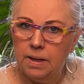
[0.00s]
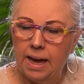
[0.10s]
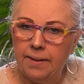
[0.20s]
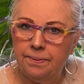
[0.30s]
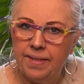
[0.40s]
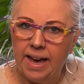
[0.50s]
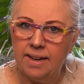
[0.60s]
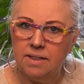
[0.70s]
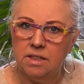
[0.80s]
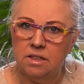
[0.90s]
And that
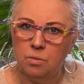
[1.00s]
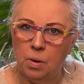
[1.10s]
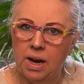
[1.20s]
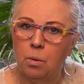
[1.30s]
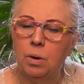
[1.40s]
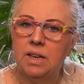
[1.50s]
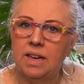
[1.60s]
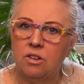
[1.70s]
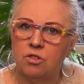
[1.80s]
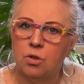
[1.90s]
is where we
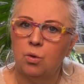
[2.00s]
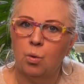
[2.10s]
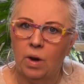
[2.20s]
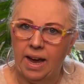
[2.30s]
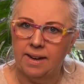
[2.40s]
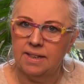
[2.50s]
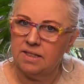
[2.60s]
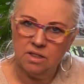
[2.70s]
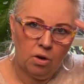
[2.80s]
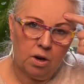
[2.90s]
need to look at.
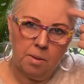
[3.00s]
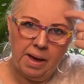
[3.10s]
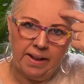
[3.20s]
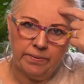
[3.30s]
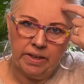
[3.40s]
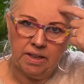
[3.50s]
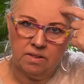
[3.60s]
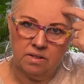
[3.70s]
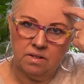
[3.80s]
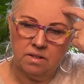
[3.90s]
It's not about
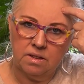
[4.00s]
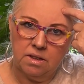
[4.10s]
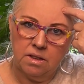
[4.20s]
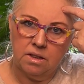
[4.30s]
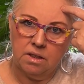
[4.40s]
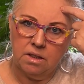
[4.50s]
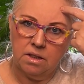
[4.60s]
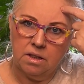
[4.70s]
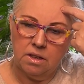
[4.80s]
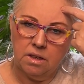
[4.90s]
this.
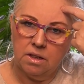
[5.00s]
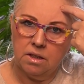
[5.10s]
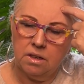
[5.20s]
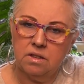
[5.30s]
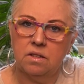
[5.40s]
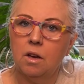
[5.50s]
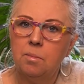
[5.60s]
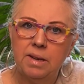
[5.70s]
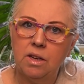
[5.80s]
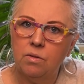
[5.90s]
Because so
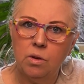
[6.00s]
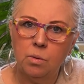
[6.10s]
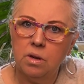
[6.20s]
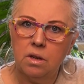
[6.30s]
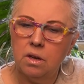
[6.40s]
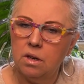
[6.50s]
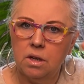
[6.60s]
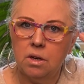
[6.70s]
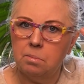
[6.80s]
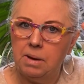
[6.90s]
many of you
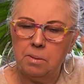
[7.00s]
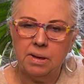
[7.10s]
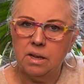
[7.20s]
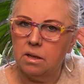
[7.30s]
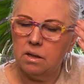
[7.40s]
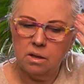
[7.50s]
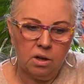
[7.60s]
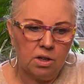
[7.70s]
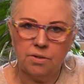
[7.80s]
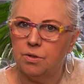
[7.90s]
are, maybe a
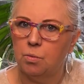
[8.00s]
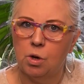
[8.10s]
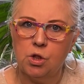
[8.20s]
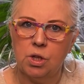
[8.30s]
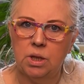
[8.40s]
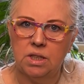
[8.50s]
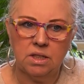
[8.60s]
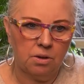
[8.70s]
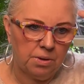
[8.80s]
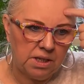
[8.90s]
lot of you watching this
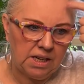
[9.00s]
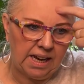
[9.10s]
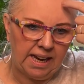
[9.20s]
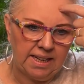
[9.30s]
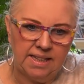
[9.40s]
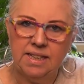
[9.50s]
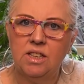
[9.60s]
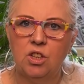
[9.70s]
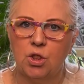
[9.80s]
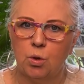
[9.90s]
are in your head and in
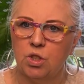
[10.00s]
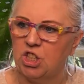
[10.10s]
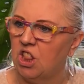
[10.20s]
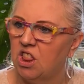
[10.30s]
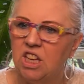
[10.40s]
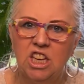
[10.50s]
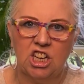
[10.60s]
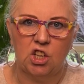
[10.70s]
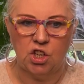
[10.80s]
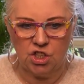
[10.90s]
your thoughts. You think a
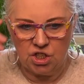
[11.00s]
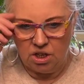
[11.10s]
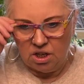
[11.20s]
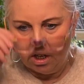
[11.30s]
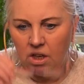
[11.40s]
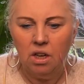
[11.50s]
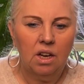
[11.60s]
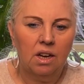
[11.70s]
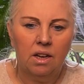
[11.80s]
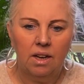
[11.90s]
lot.
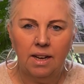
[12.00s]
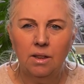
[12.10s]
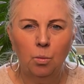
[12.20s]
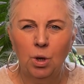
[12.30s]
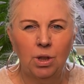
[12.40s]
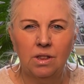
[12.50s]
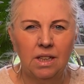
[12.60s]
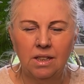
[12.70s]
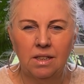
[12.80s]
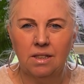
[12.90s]
And the word
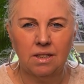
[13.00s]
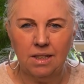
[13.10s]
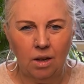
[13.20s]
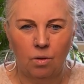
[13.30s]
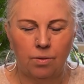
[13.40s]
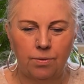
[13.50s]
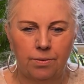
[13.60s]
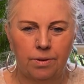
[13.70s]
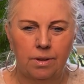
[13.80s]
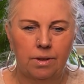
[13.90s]
think in itself,
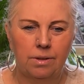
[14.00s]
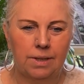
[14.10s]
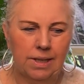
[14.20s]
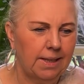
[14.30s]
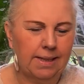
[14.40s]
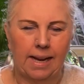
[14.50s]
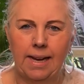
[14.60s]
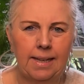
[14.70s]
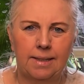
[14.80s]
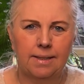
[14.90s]
delete that.